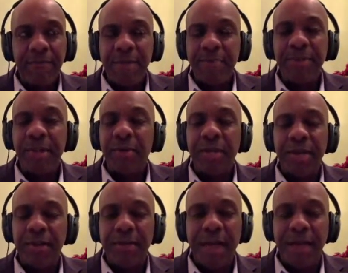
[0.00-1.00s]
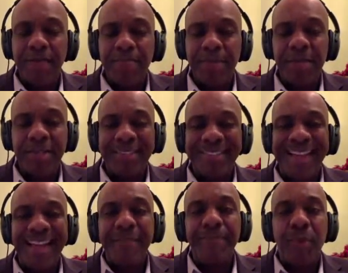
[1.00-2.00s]
people don't hear about because it's
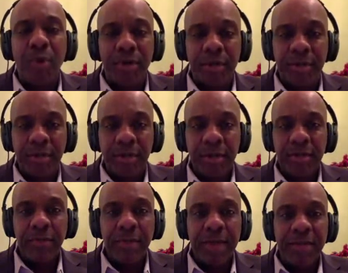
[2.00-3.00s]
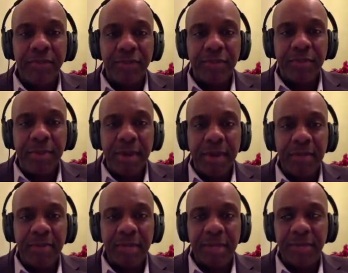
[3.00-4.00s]
not important to mainstream
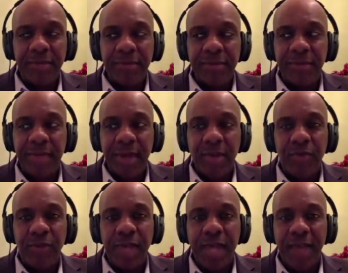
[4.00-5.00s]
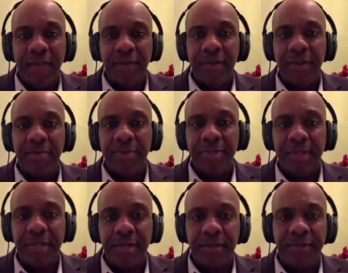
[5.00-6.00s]
America because they don't really have a
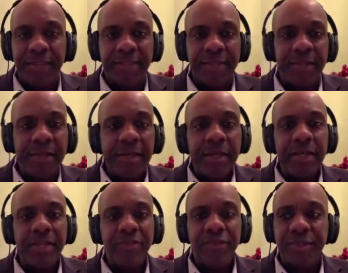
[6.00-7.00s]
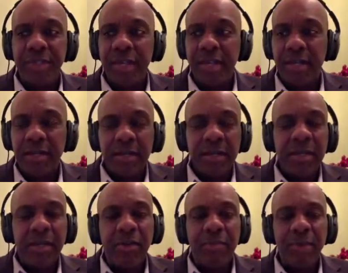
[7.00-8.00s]
particular vested interest in it.
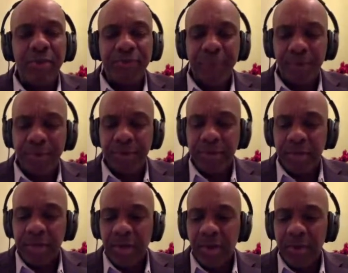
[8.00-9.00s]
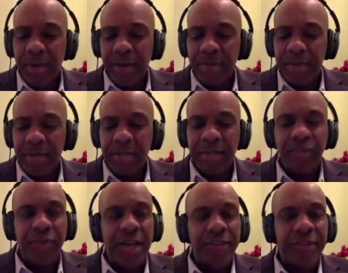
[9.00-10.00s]
Most folks know about many of the
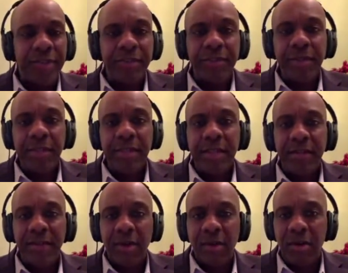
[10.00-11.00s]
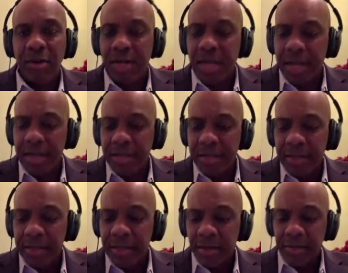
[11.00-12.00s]
atrocities that have gone on in Haiti.
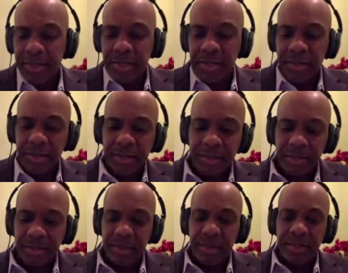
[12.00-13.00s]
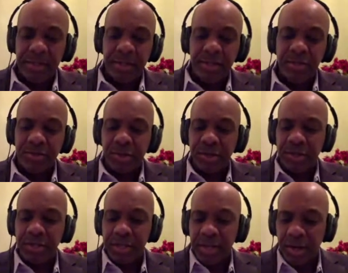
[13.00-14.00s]
The huge
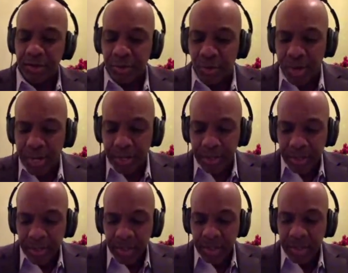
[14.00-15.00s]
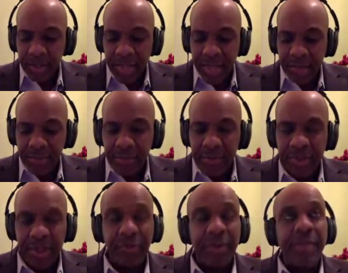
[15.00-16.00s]
the earthquake that
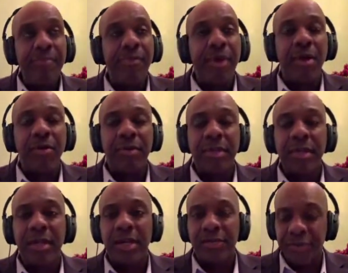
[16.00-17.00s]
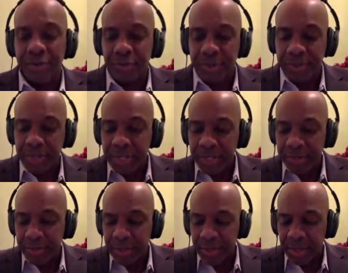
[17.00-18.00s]
literally brought the country to its
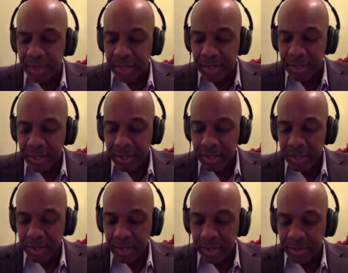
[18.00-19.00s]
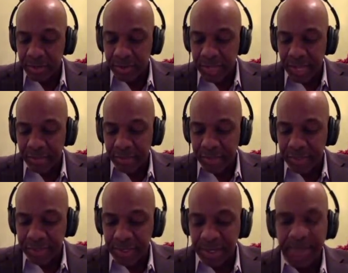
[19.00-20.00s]
knees in
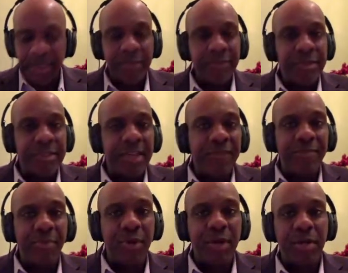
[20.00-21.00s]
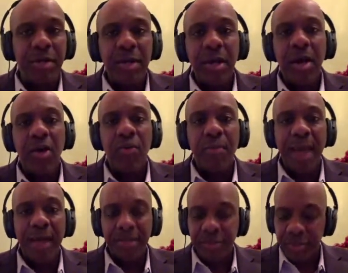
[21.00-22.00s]
2010. I think it was a 7.0
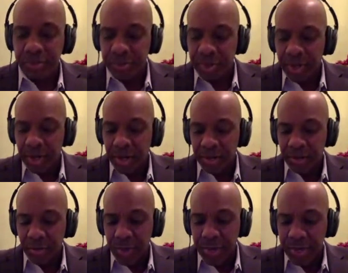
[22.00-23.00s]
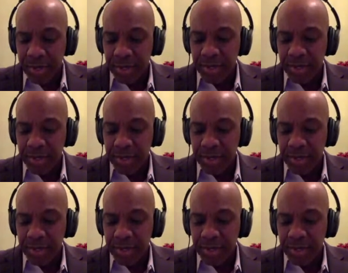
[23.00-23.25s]
magnitude earthquake.